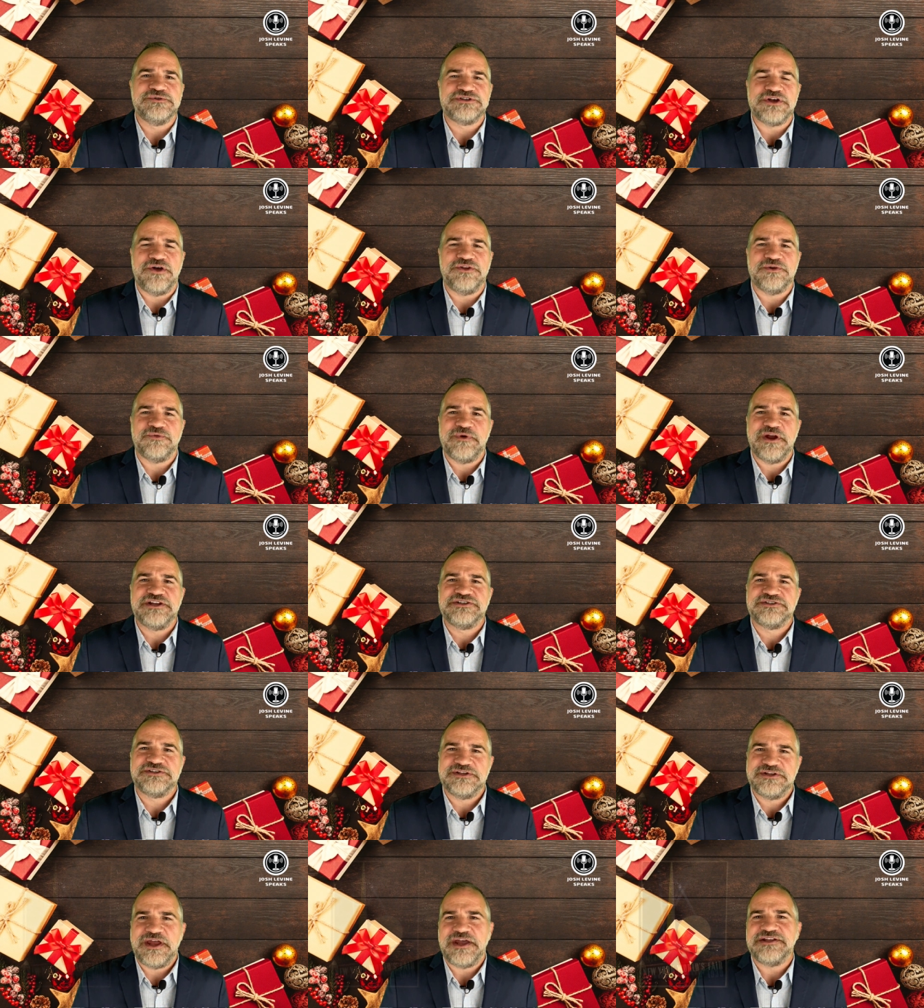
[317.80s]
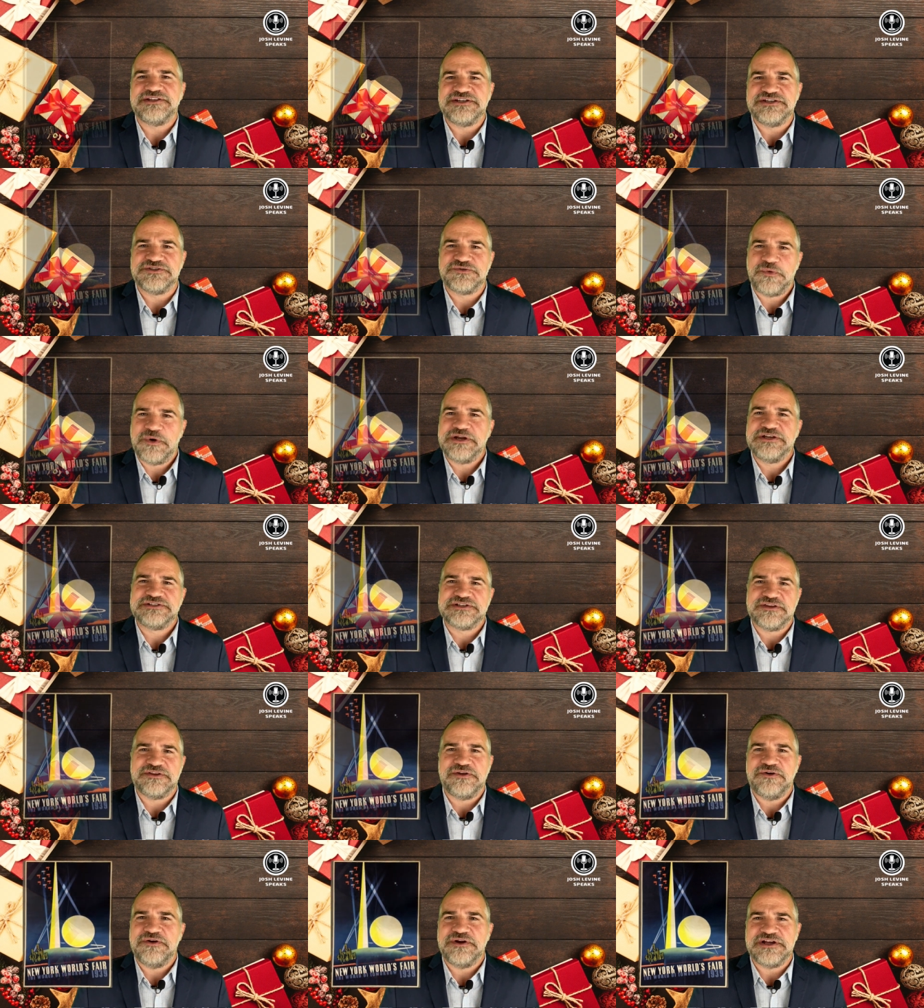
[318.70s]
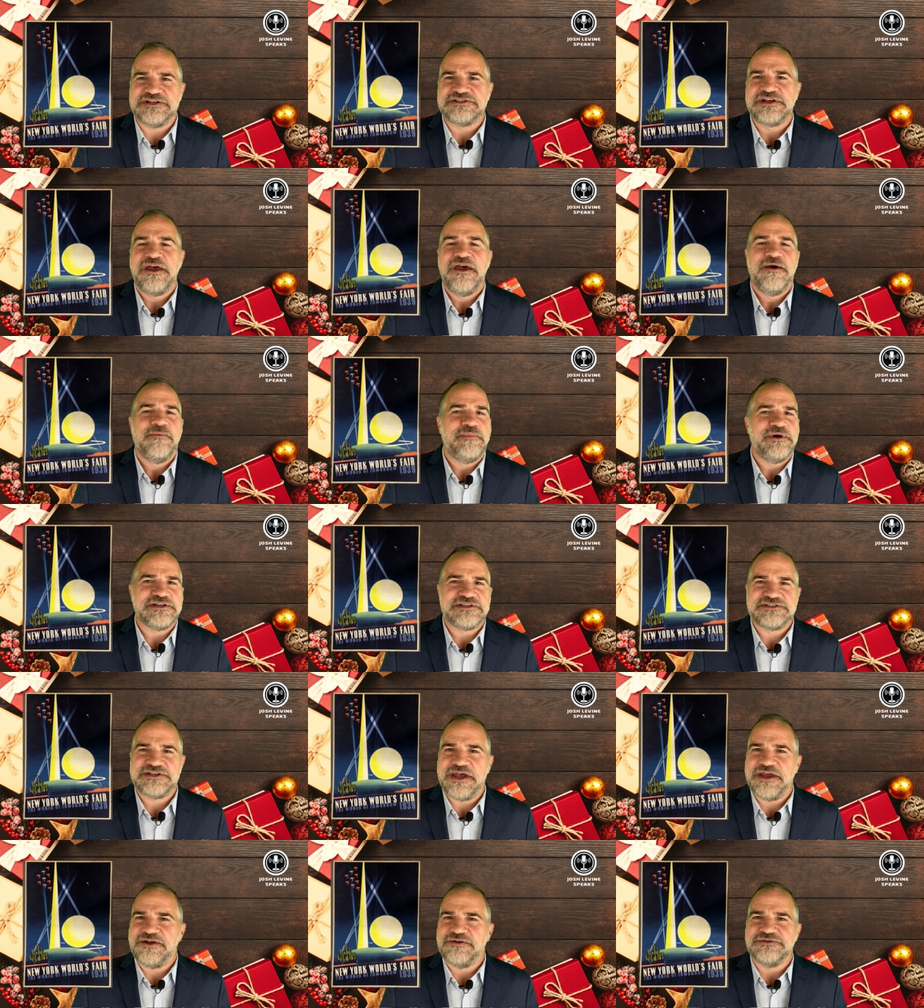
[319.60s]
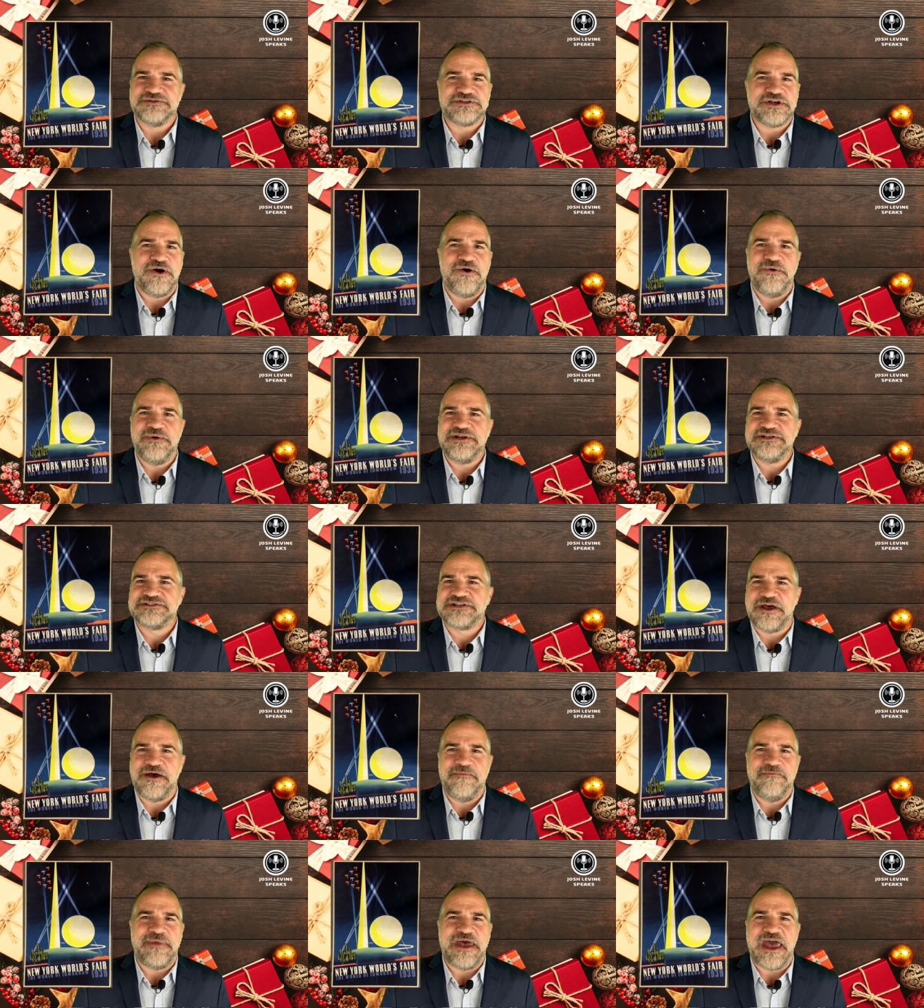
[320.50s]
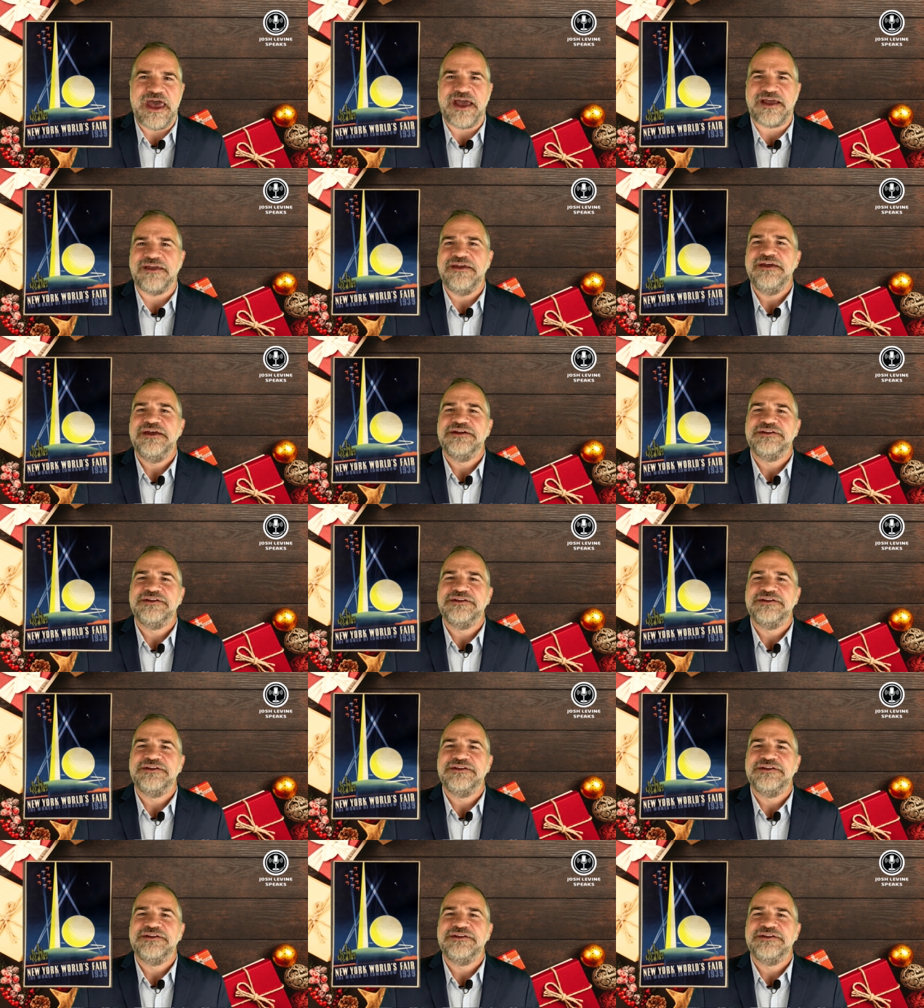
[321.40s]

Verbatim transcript: all the rage in the 1920s and 30s, but cycles always come back.